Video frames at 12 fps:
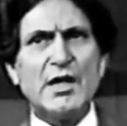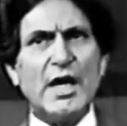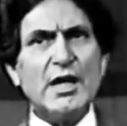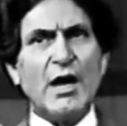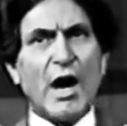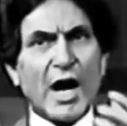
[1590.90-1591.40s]

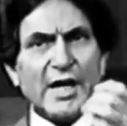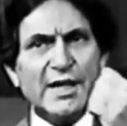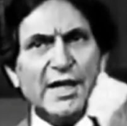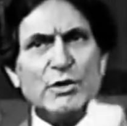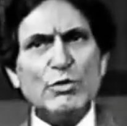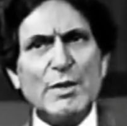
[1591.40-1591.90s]
and
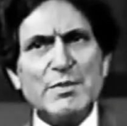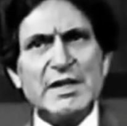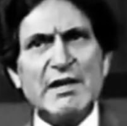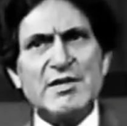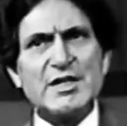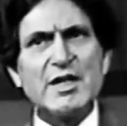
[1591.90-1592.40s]
hearkening to
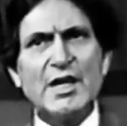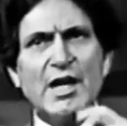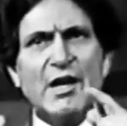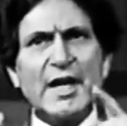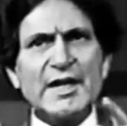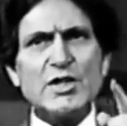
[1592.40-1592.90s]
themselves,
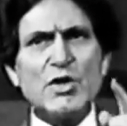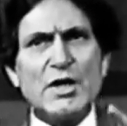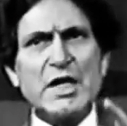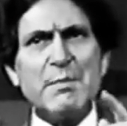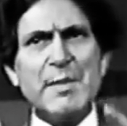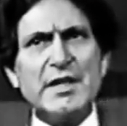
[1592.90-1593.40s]
let us
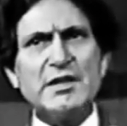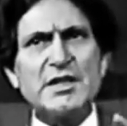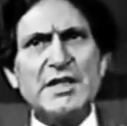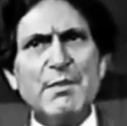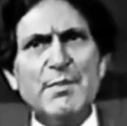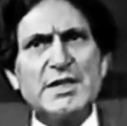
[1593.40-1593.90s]
not repeat the
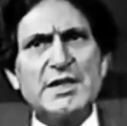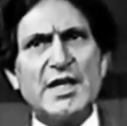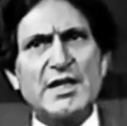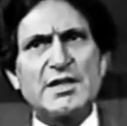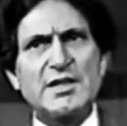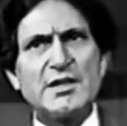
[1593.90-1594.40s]
same
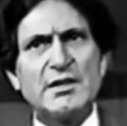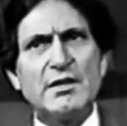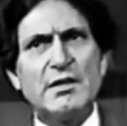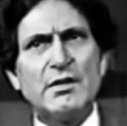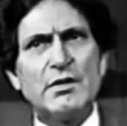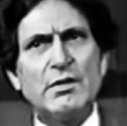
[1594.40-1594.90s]
mistakes.
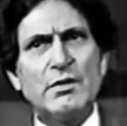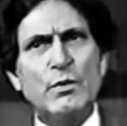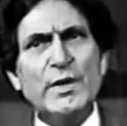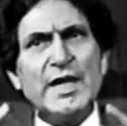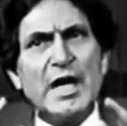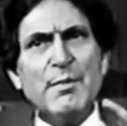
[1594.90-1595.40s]

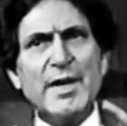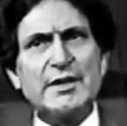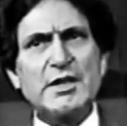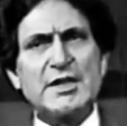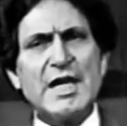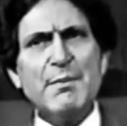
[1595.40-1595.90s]
We can
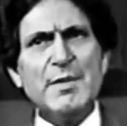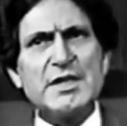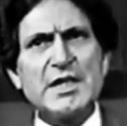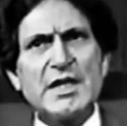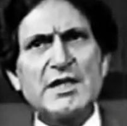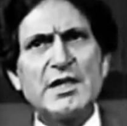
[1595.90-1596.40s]
make the same
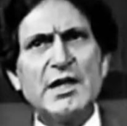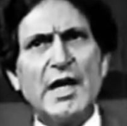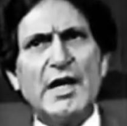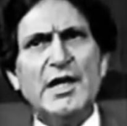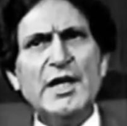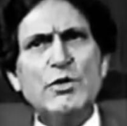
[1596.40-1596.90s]
mistakes
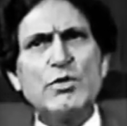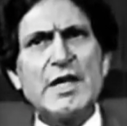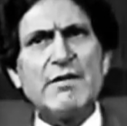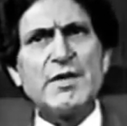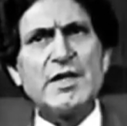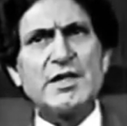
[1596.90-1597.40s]
and lead to
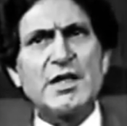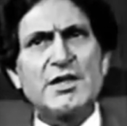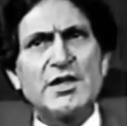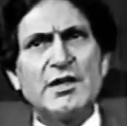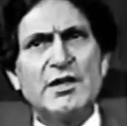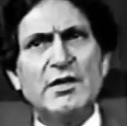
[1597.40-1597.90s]

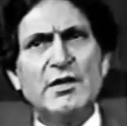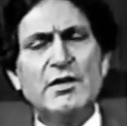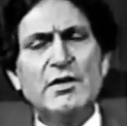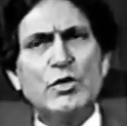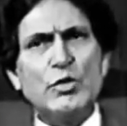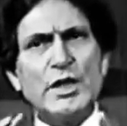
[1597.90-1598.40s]
self-destruction.
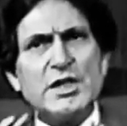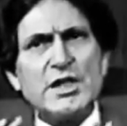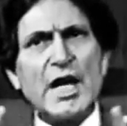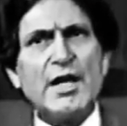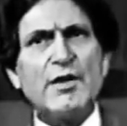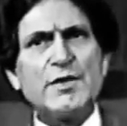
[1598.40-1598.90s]
So this
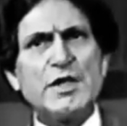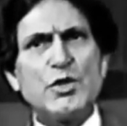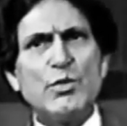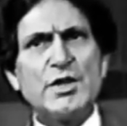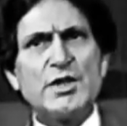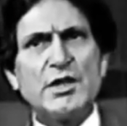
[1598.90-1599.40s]
kind of
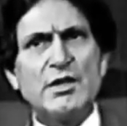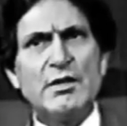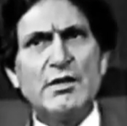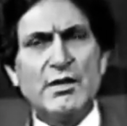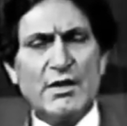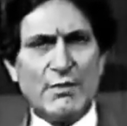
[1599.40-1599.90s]
situation
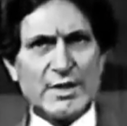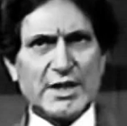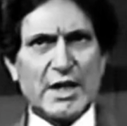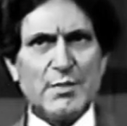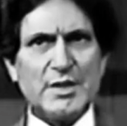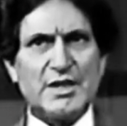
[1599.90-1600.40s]
which
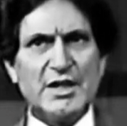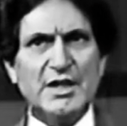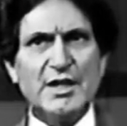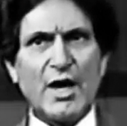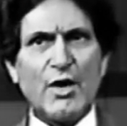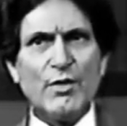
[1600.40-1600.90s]
can be
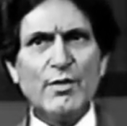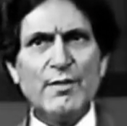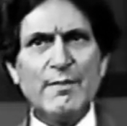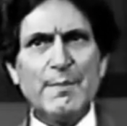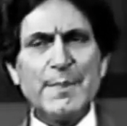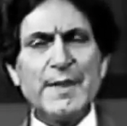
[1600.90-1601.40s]
seen now
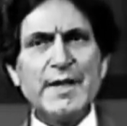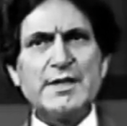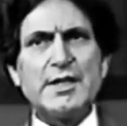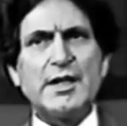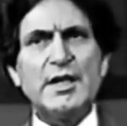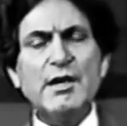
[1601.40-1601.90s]

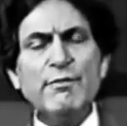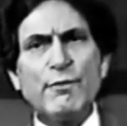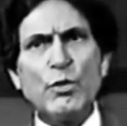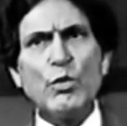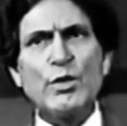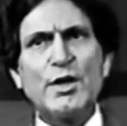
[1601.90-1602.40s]
is the real
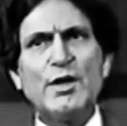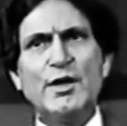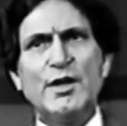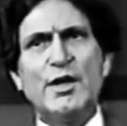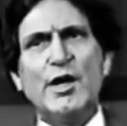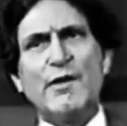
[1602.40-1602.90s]
fruit
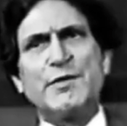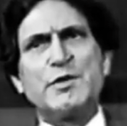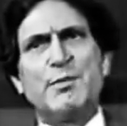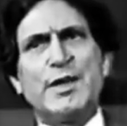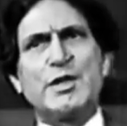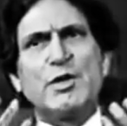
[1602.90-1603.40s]
of
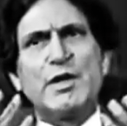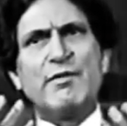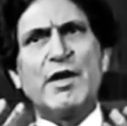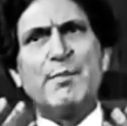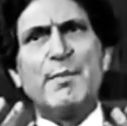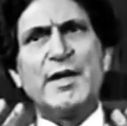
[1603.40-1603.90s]
spiritual
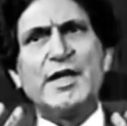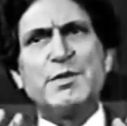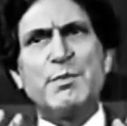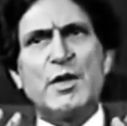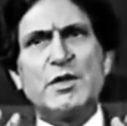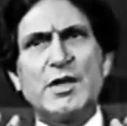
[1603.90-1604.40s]
development and
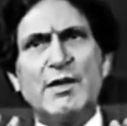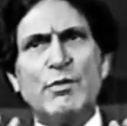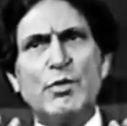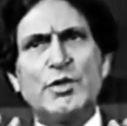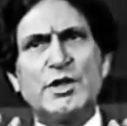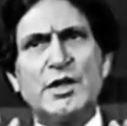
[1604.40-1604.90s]
spiritual
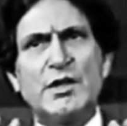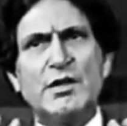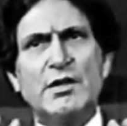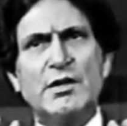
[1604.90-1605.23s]
evolution.